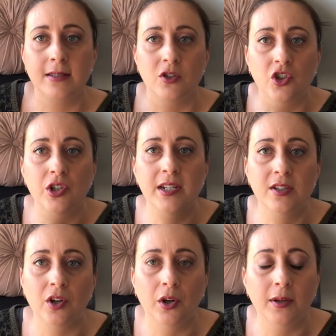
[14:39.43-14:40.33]
do
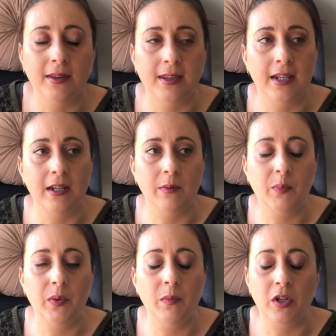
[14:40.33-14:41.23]
his own thing,
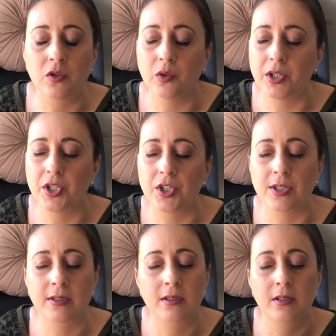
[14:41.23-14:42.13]
but my daughter's
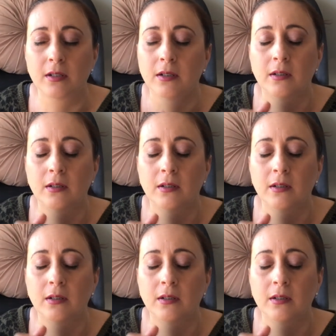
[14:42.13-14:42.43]
just